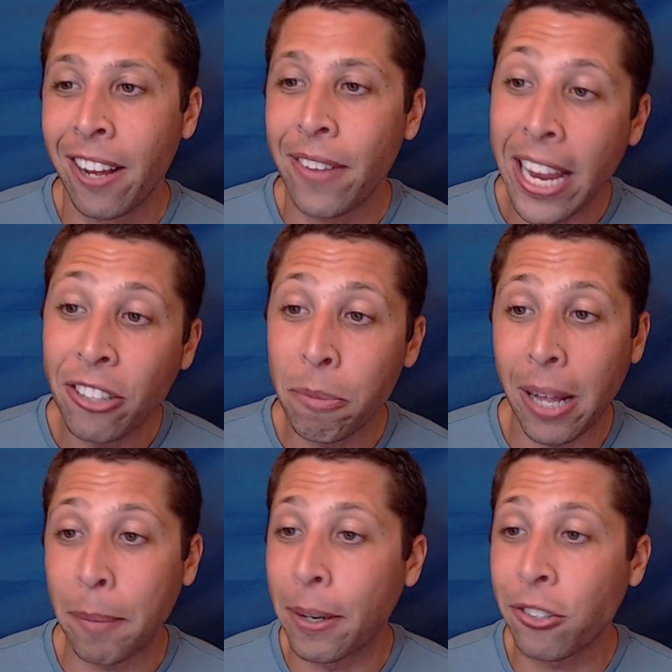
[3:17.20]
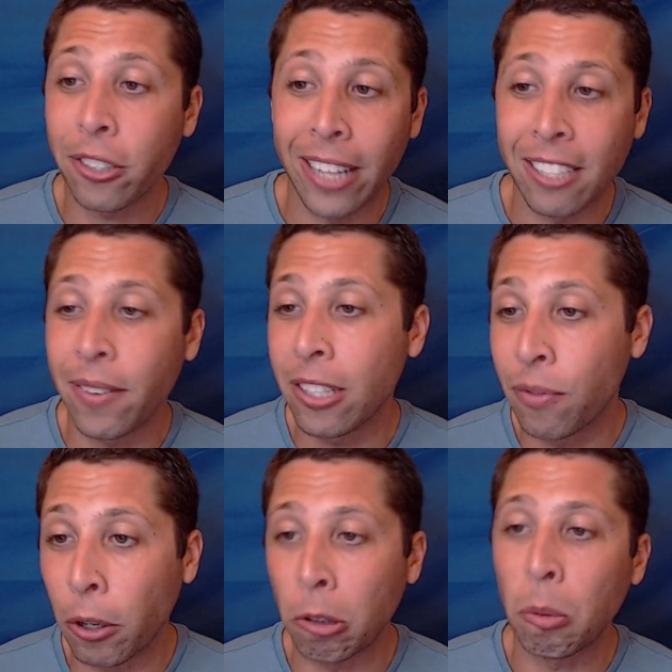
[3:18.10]
Asian black bears are classified as
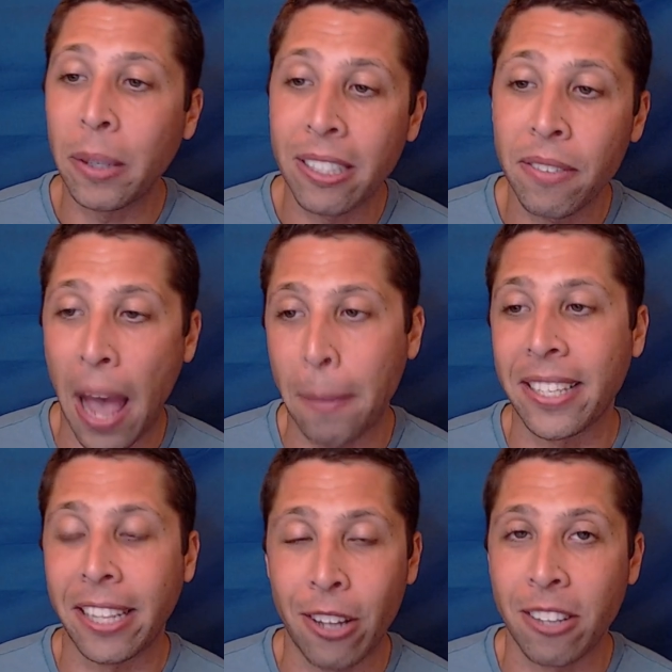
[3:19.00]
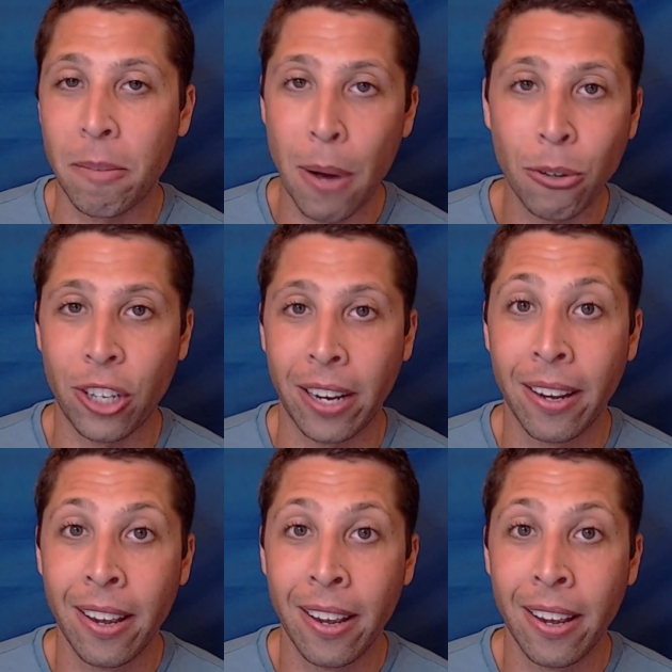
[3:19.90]
vulnerable because of habitat loss and poaching.